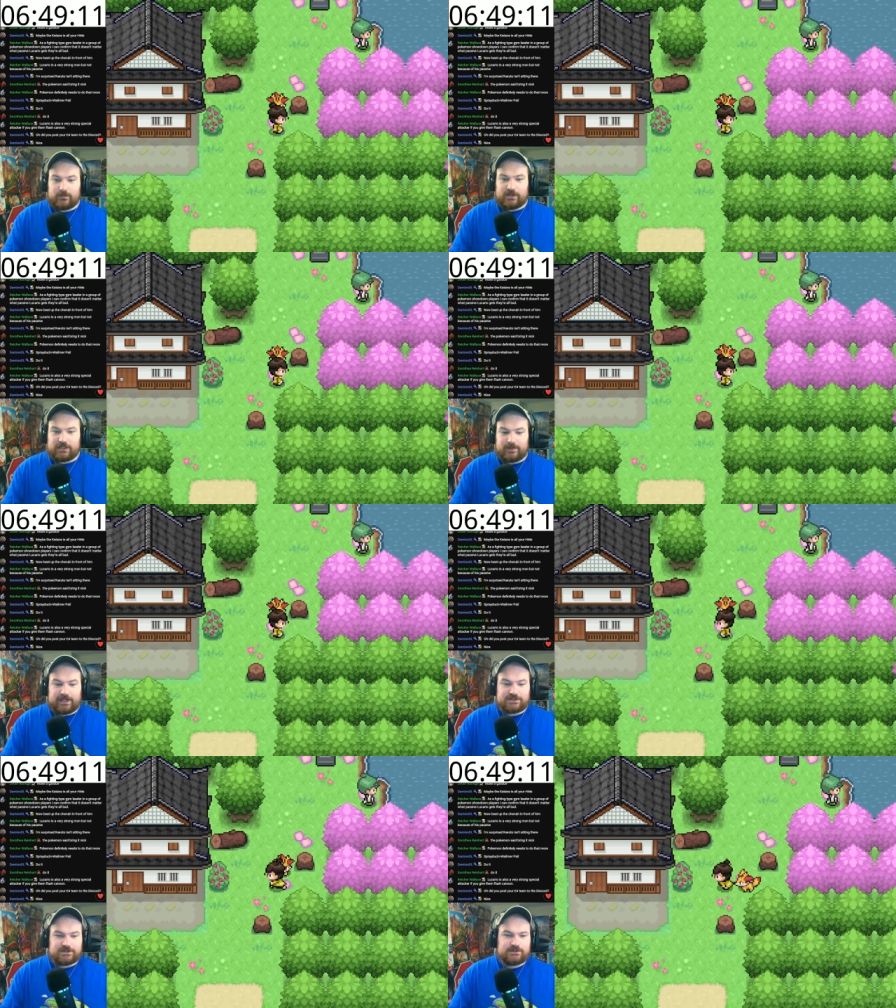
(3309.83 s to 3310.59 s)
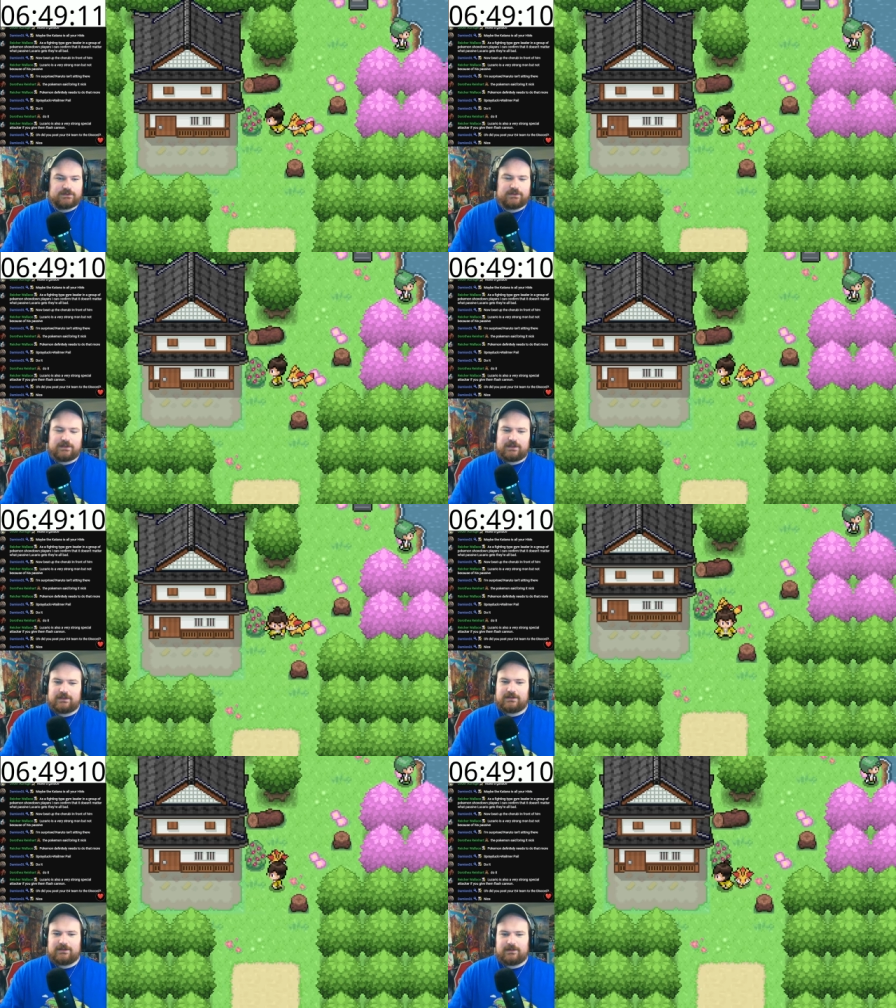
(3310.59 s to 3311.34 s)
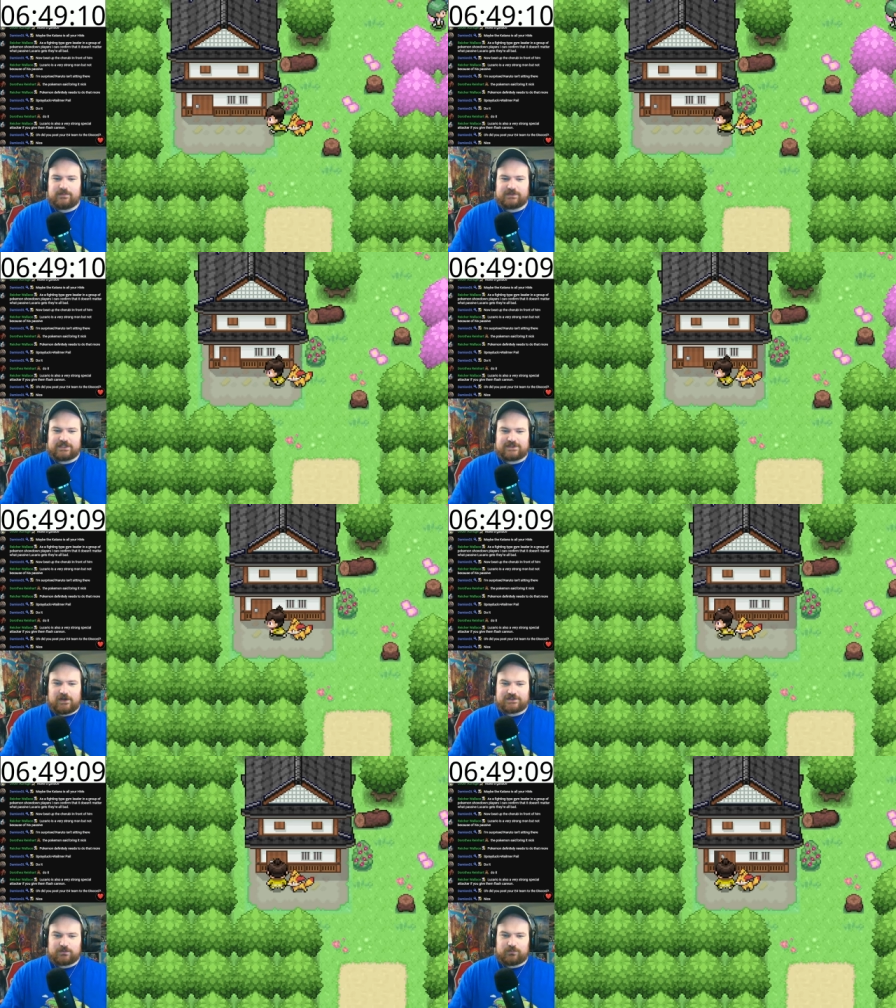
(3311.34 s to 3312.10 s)
an ability patch. But that's
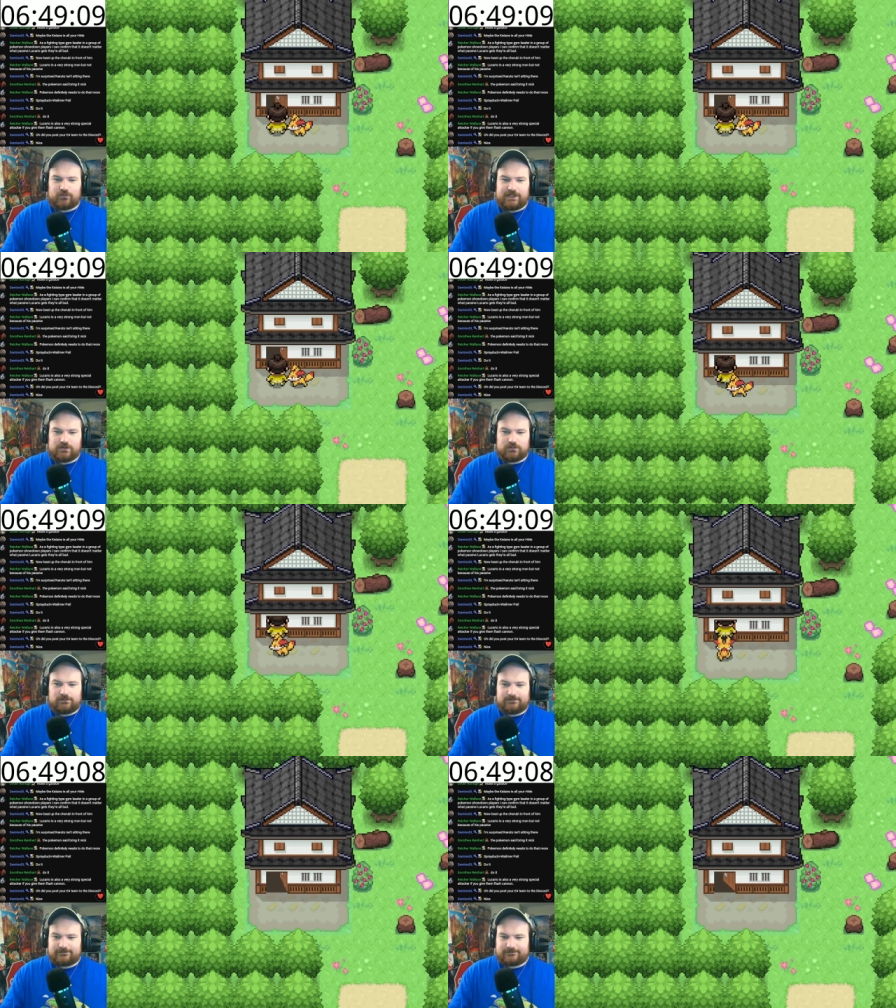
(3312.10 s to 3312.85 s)
also pretty cool.